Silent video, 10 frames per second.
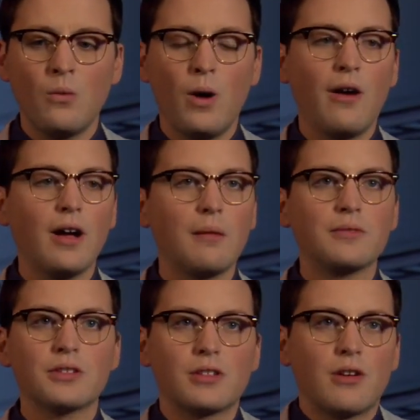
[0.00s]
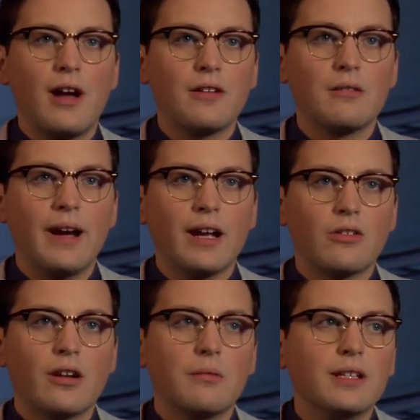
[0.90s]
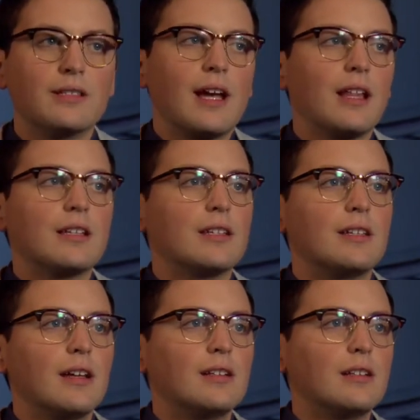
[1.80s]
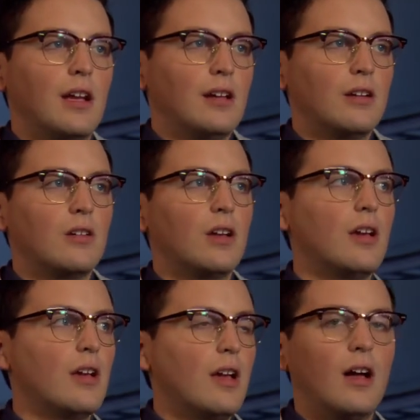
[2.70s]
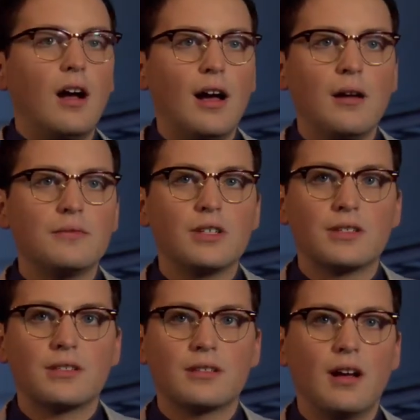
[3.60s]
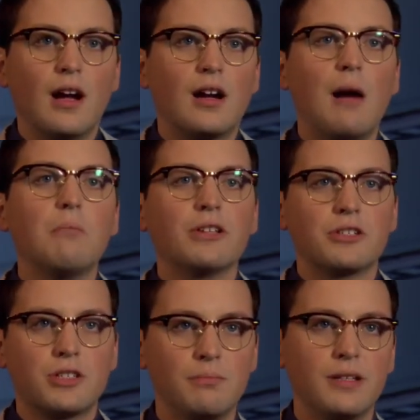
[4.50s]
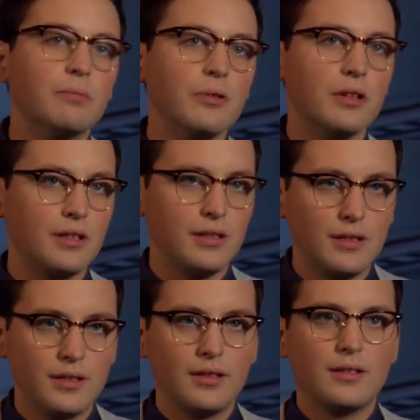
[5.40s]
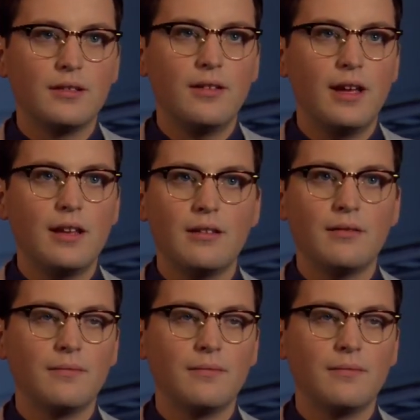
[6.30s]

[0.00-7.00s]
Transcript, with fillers: wow, I'm just surrounded by incredibly talented and just accomplished people. And